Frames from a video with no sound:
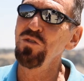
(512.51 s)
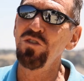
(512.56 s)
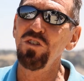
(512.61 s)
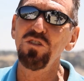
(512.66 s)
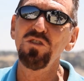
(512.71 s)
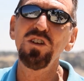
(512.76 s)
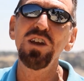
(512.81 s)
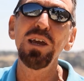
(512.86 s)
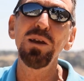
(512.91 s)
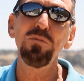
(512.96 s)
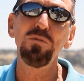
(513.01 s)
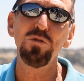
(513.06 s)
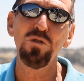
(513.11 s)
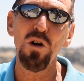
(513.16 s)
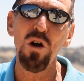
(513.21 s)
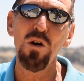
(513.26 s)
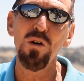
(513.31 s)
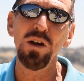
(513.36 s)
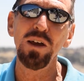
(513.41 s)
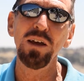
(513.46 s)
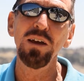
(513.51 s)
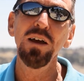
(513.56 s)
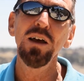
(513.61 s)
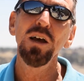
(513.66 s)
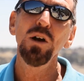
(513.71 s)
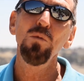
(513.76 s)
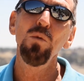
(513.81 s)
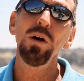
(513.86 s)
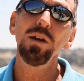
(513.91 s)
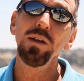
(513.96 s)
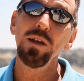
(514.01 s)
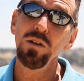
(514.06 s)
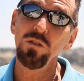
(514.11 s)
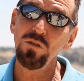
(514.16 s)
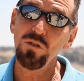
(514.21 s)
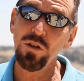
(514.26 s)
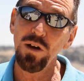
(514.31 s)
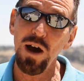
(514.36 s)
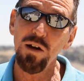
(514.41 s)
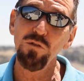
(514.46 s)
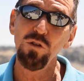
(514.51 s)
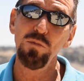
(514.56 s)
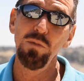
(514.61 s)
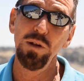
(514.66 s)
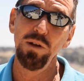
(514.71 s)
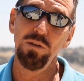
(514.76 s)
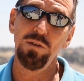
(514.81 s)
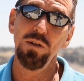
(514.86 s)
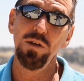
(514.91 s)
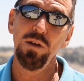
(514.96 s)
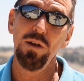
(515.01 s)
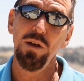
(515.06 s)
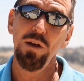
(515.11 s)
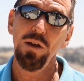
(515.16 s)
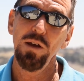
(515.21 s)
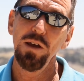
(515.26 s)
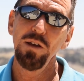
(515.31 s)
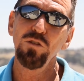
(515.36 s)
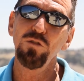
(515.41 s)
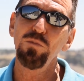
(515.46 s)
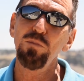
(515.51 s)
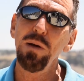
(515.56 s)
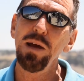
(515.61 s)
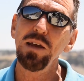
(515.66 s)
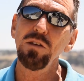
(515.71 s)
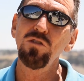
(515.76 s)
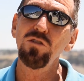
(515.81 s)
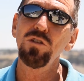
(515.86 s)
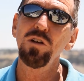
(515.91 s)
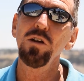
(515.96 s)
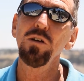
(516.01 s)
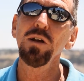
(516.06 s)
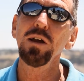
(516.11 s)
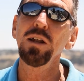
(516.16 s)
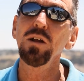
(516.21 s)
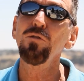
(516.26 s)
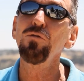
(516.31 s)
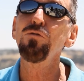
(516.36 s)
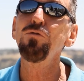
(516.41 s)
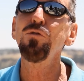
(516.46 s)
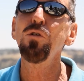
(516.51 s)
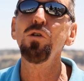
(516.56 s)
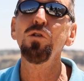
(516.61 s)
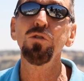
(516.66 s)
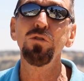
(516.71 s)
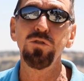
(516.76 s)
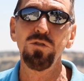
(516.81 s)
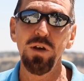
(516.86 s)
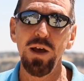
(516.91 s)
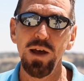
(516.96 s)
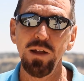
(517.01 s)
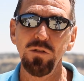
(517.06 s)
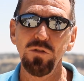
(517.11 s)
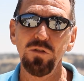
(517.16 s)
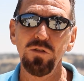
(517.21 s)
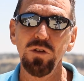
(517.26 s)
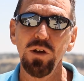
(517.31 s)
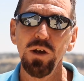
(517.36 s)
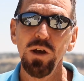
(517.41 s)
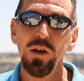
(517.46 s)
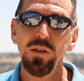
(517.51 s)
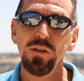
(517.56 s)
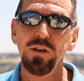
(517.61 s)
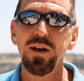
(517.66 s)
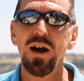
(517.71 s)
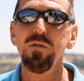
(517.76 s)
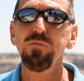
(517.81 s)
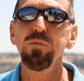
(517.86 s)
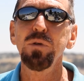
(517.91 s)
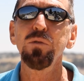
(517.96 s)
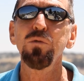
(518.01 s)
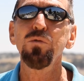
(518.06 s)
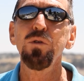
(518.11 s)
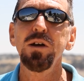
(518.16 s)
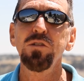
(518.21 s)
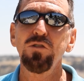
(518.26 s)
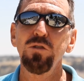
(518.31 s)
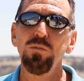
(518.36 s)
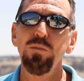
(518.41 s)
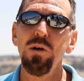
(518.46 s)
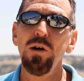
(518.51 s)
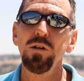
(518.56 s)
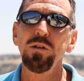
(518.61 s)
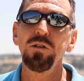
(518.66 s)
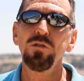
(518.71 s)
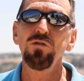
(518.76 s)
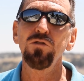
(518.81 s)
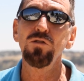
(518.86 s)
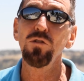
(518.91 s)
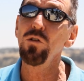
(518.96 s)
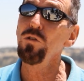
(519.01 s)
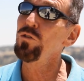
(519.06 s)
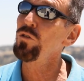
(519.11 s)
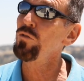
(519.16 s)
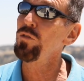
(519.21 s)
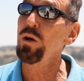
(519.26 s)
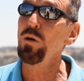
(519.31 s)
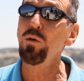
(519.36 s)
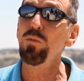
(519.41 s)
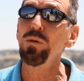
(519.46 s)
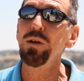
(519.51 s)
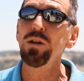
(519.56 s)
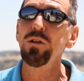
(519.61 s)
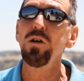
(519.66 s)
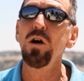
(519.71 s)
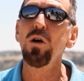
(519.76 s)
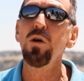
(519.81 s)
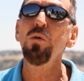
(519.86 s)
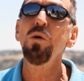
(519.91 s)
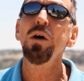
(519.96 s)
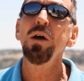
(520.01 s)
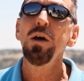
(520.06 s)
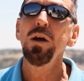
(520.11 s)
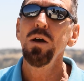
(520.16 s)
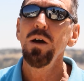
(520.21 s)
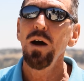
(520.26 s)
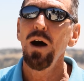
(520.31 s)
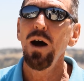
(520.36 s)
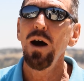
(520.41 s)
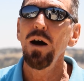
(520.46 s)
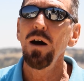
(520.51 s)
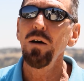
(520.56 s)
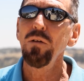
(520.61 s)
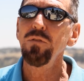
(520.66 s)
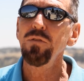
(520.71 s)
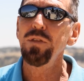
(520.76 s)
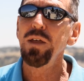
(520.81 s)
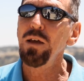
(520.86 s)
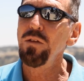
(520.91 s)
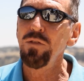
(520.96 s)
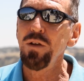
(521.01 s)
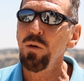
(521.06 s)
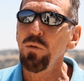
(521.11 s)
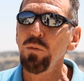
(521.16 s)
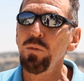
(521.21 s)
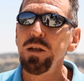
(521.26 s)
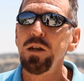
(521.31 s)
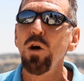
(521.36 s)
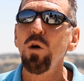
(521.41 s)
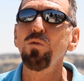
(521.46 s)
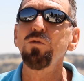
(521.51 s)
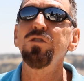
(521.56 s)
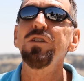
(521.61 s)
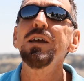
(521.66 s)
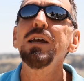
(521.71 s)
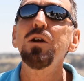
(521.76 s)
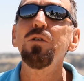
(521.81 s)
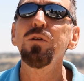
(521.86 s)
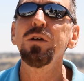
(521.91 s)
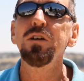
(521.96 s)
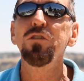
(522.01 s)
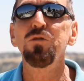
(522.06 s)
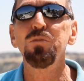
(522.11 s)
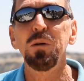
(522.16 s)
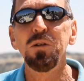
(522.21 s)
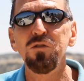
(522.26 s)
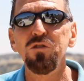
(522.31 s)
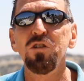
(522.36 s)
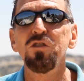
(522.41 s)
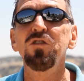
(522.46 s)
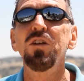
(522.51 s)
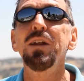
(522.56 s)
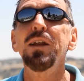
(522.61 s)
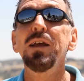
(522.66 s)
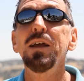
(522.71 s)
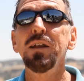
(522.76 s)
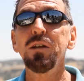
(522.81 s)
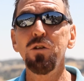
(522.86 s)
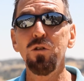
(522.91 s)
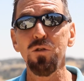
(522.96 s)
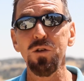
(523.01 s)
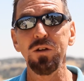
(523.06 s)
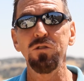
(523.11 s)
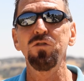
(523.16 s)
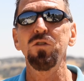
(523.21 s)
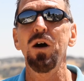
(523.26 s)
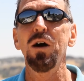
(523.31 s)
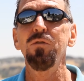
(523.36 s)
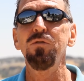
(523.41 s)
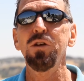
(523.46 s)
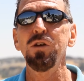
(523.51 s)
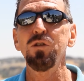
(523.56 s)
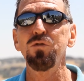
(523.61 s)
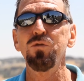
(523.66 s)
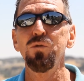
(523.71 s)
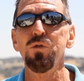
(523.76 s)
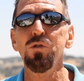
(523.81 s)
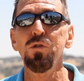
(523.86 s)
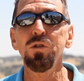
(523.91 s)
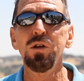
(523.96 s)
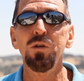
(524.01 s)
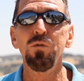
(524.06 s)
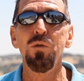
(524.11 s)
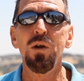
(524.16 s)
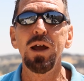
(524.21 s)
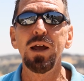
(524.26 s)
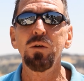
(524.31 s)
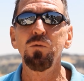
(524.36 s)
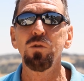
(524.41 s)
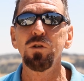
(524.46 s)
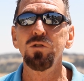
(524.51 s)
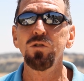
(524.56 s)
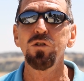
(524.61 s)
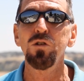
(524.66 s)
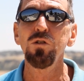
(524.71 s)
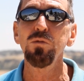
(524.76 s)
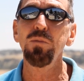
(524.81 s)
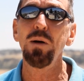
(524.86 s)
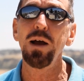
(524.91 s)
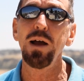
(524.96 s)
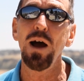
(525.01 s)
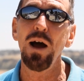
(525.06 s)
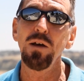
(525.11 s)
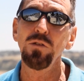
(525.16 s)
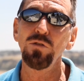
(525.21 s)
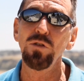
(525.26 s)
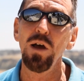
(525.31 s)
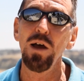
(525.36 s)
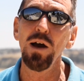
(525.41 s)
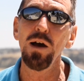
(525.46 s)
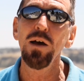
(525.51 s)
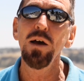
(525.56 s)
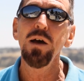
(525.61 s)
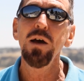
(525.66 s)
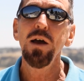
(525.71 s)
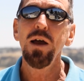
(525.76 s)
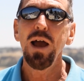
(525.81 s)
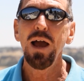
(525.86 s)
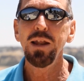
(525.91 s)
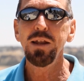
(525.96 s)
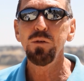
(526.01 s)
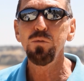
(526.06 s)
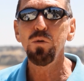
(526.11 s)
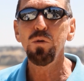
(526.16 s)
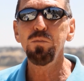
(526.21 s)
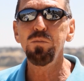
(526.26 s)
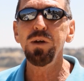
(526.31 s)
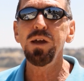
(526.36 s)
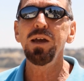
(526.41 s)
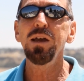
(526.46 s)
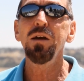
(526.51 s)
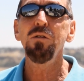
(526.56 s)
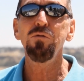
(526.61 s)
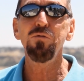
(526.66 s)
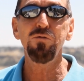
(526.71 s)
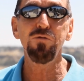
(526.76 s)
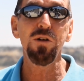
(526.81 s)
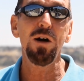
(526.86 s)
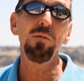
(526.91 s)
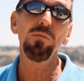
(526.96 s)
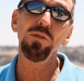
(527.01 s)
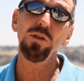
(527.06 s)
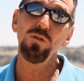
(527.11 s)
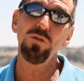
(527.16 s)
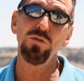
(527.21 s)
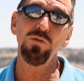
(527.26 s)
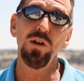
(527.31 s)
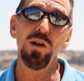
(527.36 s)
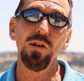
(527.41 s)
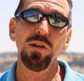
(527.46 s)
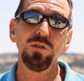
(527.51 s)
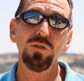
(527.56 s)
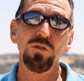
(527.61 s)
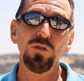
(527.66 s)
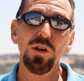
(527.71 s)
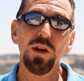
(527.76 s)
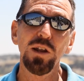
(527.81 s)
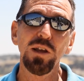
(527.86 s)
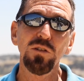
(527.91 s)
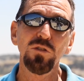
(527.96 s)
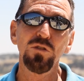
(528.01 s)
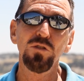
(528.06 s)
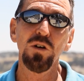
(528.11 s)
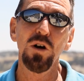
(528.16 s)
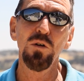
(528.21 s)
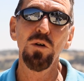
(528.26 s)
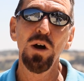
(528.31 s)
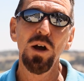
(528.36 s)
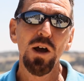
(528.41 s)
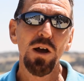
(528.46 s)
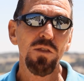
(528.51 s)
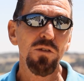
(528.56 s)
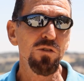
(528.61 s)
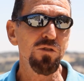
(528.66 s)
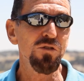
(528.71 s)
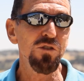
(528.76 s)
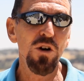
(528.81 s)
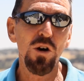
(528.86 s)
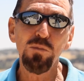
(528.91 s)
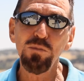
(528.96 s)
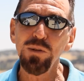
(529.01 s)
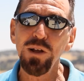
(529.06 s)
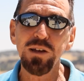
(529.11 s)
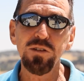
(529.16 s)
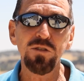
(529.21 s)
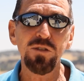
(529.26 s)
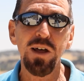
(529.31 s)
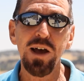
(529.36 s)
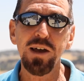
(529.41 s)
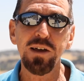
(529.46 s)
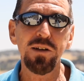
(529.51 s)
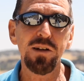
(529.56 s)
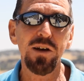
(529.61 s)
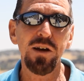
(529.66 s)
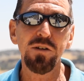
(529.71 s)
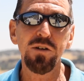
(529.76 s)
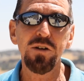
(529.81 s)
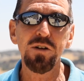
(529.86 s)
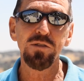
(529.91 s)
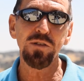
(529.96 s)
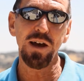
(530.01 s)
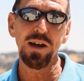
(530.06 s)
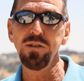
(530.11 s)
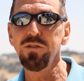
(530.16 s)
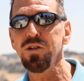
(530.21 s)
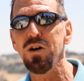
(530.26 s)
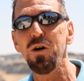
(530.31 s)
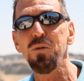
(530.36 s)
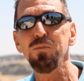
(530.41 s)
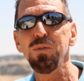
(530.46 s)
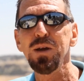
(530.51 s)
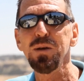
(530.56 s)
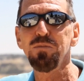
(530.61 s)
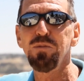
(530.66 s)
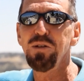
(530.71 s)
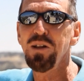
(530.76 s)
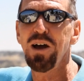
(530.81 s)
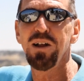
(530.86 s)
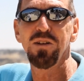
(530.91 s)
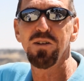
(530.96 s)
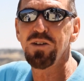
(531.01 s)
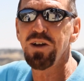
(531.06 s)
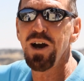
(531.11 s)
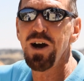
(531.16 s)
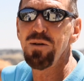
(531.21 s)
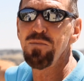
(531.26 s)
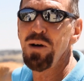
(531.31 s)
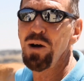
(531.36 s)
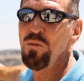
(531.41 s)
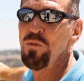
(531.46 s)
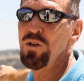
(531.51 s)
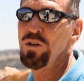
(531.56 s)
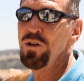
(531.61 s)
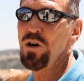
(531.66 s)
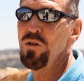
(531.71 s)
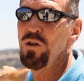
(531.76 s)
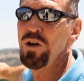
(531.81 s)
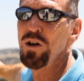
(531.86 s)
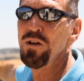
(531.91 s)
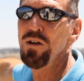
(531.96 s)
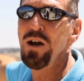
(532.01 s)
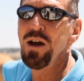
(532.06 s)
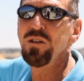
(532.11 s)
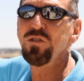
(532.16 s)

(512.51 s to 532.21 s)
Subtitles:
will just keep growing when his government is based here in a full sense. The government rests upon his shoulder. There will be no decrease, but just an increase of his rule and reign, we're told by Isaiah, and it will be from this very city. So there's no place like it on earth. I tell people, I look out my window here,